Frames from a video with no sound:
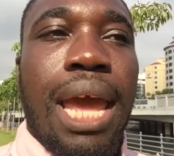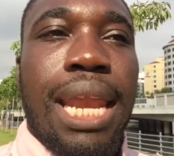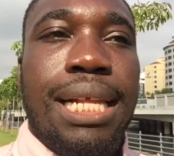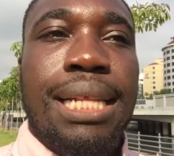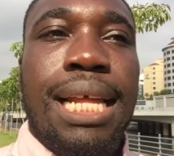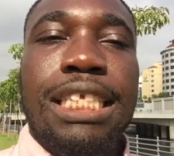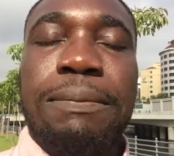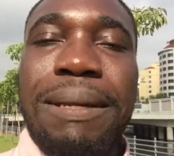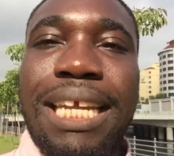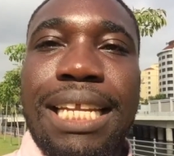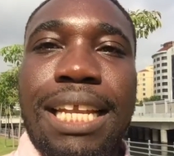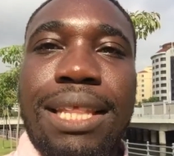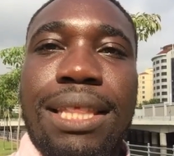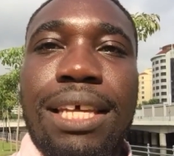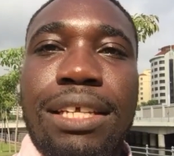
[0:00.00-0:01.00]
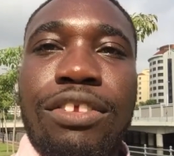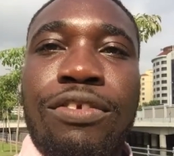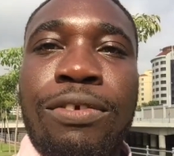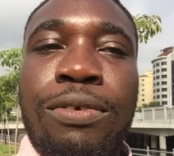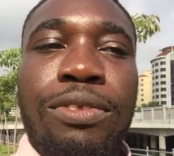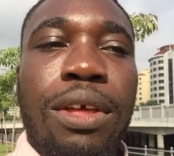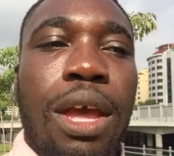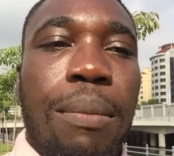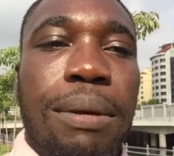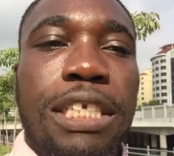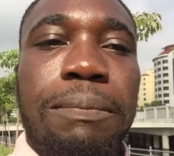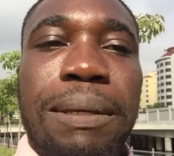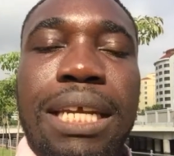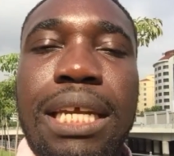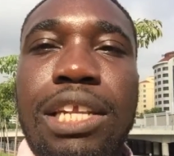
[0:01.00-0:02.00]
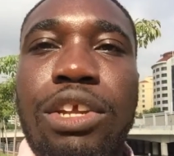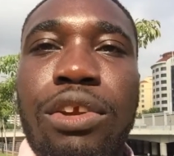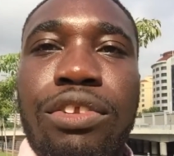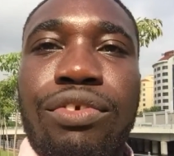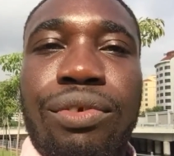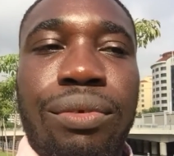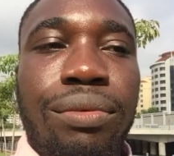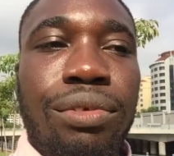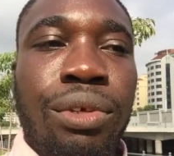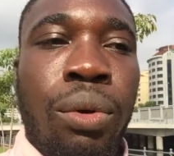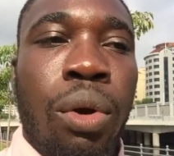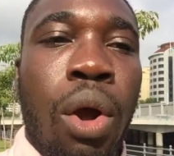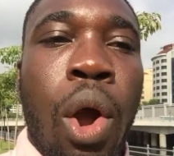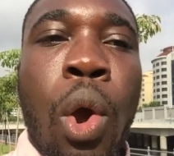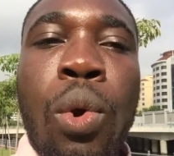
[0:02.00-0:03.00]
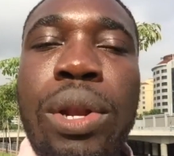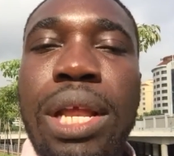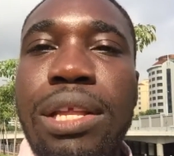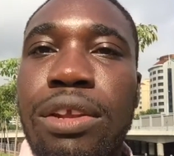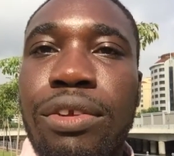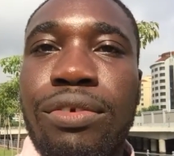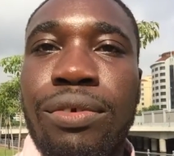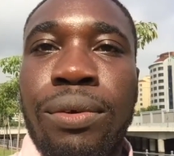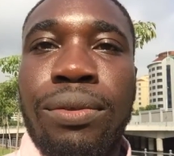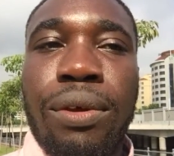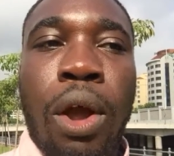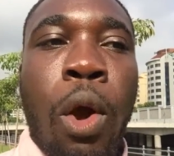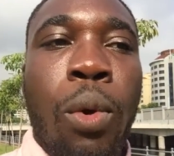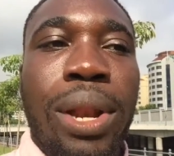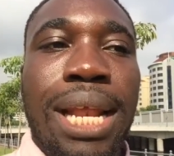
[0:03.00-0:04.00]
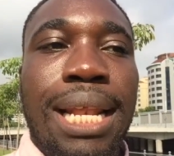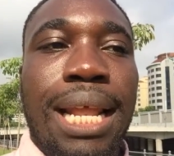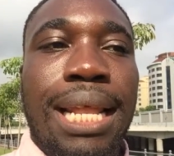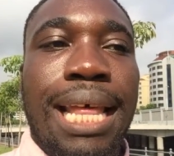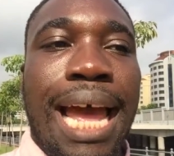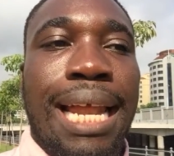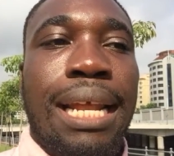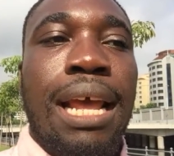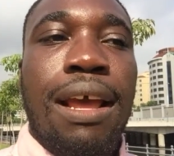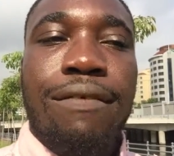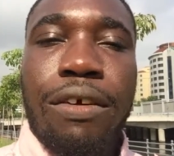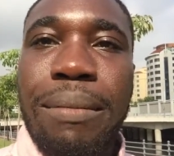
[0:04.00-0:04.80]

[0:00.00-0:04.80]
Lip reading: And it's not speaking the truth, but speaking your truth. So own in your truth, own in that.